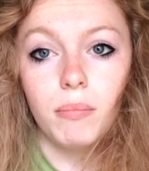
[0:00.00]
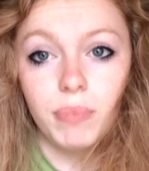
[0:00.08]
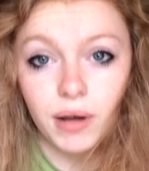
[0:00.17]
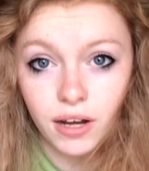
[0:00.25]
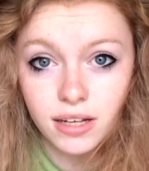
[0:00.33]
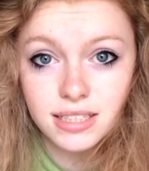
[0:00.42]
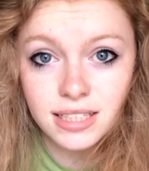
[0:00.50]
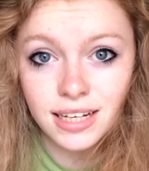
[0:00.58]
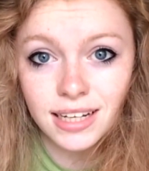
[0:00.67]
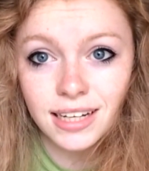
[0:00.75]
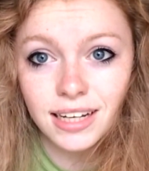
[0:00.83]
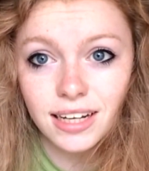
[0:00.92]

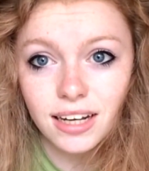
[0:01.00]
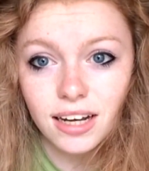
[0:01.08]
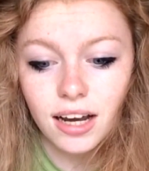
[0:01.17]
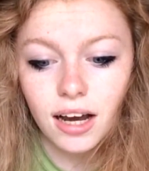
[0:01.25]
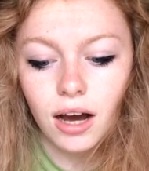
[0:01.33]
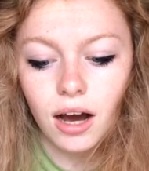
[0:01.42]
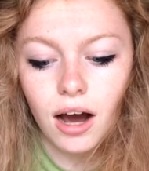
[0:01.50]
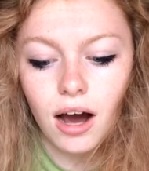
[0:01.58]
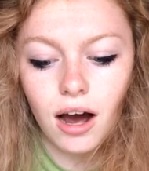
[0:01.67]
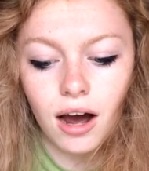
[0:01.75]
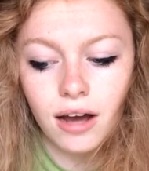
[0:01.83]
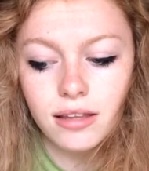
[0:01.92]
Personally,
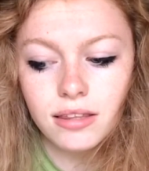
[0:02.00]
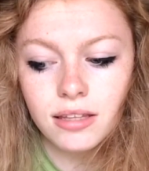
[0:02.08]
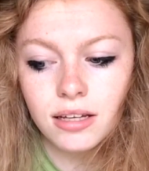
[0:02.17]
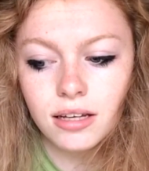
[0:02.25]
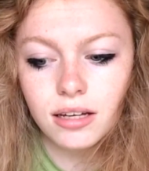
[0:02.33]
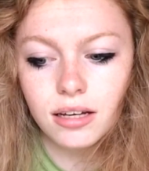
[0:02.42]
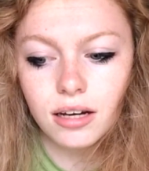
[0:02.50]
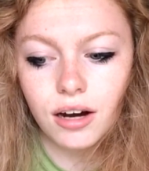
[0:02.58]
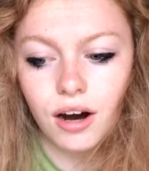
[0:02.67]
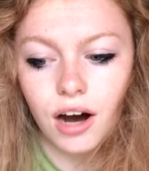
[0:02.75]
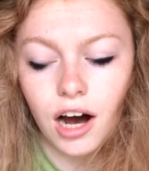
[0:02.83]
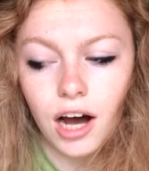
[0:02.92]
I think
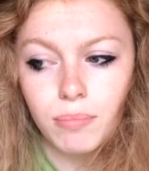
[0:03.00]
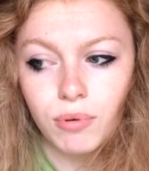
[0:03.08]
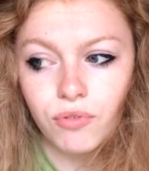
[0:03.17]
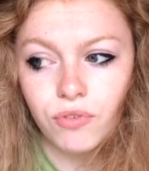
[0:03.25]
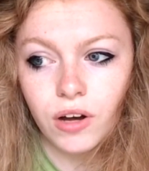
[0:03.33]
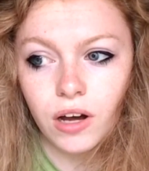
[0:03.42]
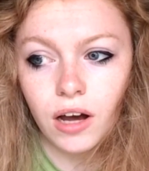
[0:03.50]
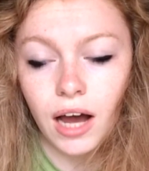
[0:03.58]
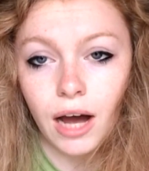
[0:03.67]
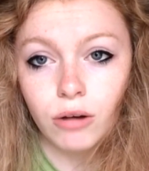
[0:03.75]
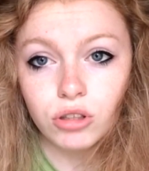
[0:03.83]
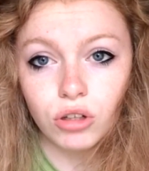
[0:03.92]
I prefer
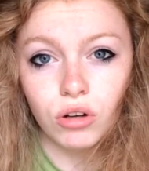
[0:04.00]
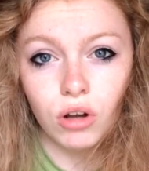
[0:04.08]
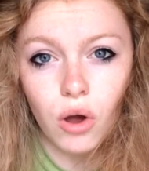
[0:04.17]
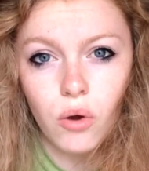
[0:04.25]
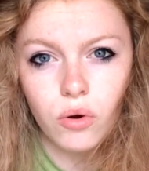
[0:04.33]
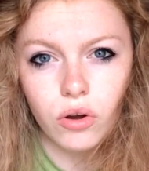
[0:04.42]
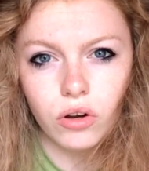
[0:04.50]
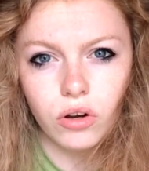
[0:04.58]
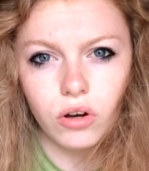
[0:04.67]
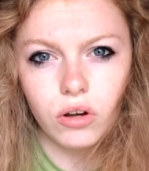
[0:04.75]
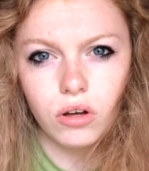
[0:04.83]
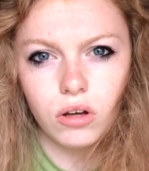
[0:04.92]
how John
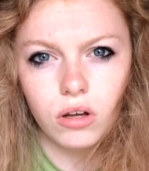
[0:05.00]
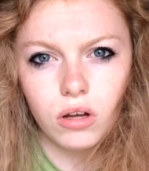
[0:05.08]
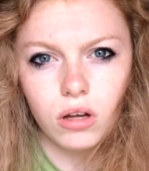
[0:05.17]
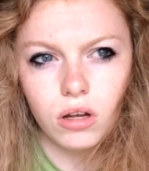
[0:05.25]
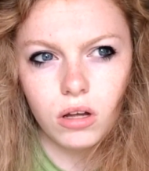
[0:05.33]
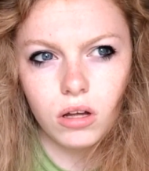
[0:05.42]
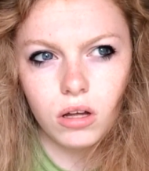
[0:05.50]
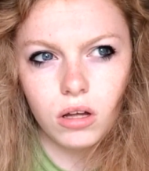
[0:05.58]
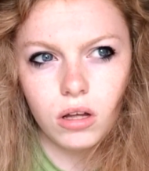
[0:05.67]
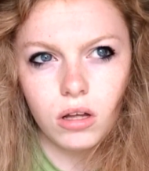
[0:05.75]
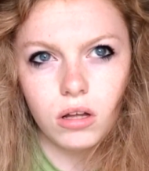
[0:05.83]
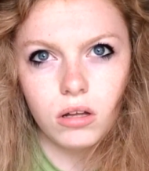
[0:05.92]
Logan
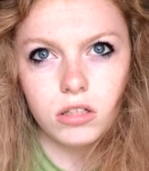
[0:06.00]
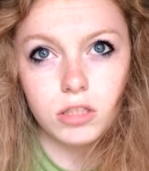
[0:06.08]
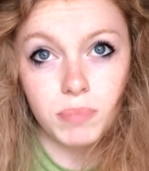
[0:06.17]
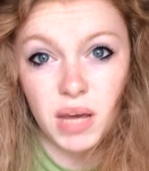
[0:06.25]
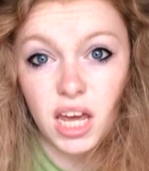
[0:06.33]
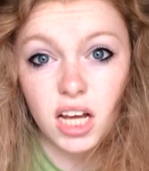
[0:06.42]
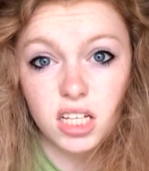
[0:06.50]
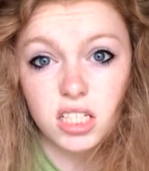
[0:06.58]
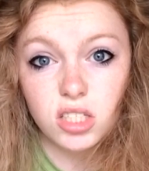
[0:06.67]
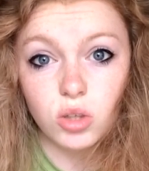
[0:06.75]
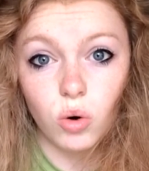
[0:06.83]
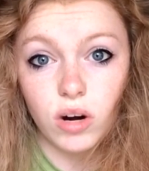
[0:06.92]

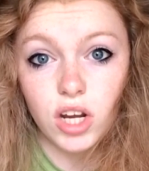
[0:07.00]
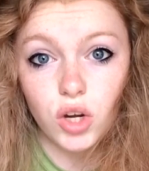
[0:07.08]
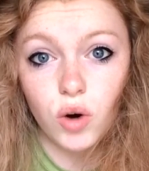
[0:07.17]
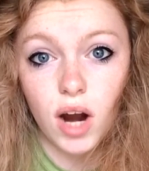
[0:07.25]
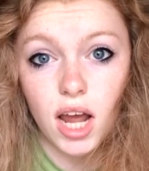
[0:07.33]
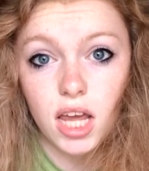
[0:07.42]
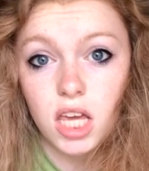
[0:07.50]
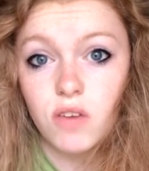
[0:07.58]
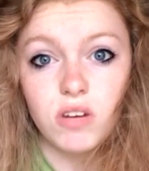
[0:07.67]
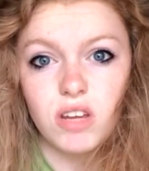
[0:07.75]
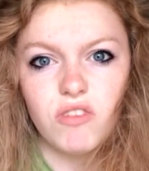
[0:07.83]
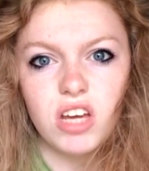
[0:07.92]
depicts Dorian Gray,
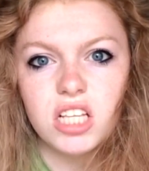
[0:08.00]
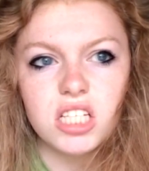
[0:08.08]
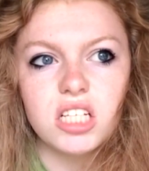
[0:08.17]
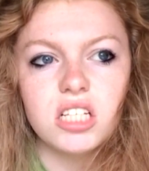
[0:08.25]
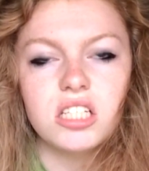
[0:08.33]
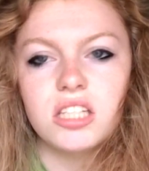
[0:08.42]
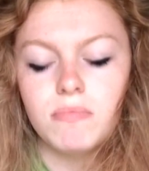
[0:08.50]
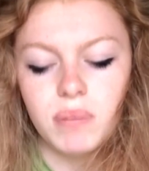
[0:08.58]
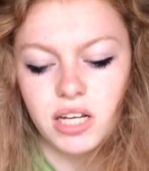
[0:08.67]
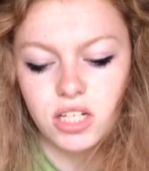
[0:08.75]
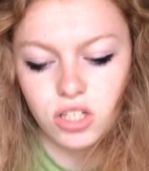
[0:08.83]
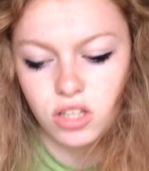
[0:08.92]
even if it isn't
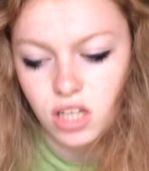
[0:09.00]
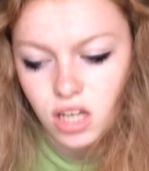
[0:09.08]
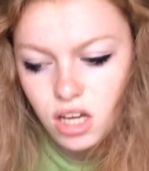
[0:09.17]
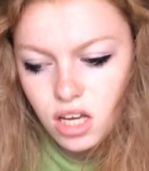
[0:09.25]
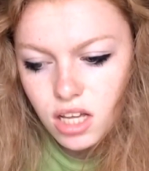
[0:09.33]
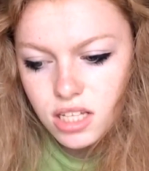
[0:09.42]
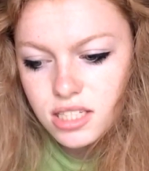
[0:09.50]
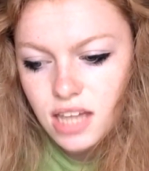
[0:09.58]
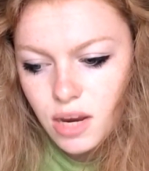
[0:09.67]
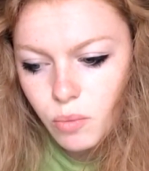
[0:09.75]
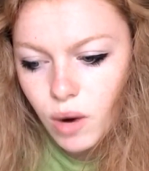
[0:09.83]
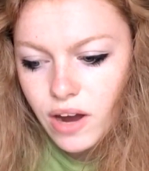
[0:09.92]
simply to the
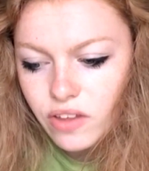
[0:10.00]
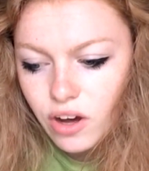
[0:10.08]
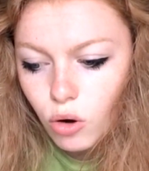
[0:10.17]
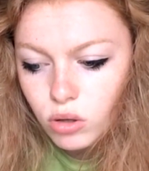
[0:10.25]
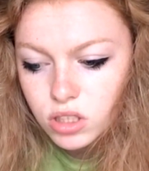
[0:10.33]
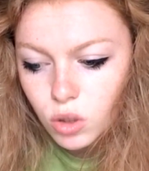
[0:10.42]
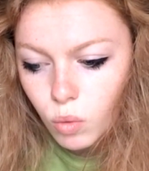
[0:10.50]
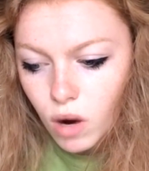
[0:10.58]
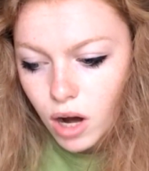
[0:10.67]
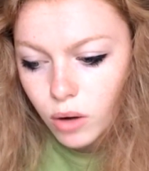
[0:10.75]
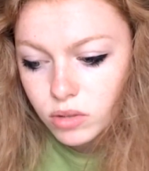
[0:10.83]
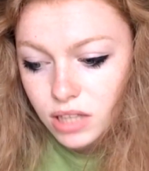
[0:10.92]
same way that Oscar
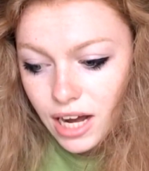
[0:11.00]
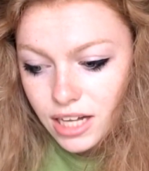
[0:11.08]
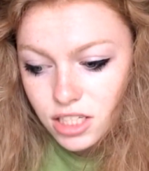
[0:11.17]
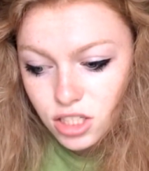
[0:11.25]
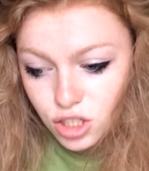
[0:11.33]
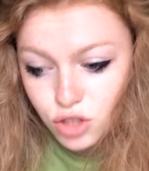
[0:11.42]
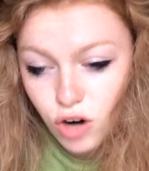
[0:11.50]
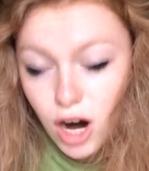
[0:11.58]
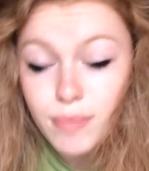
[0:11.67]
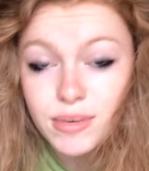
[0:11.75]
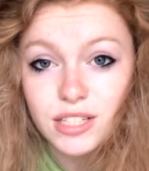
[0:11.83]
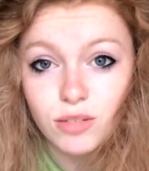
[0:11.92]
Wilde had
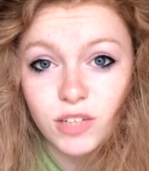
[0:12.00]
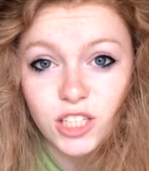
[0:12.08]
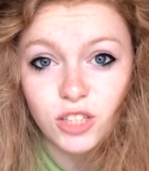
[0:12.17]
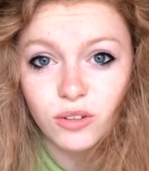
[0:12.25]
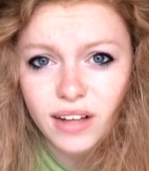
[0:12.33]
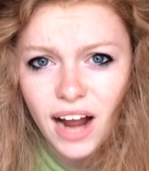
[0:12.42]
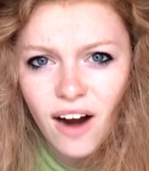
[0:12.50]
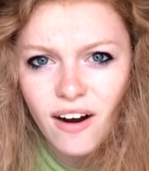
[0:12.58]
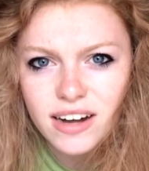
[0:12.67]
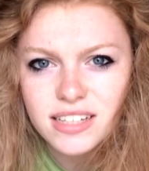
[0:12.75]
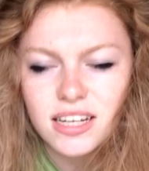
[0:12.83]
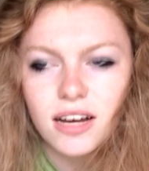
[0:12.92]
described his original
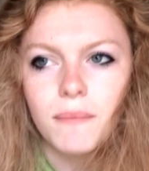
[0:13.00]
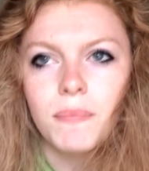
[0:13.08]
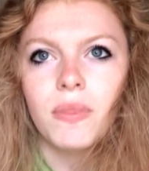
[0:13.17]
character.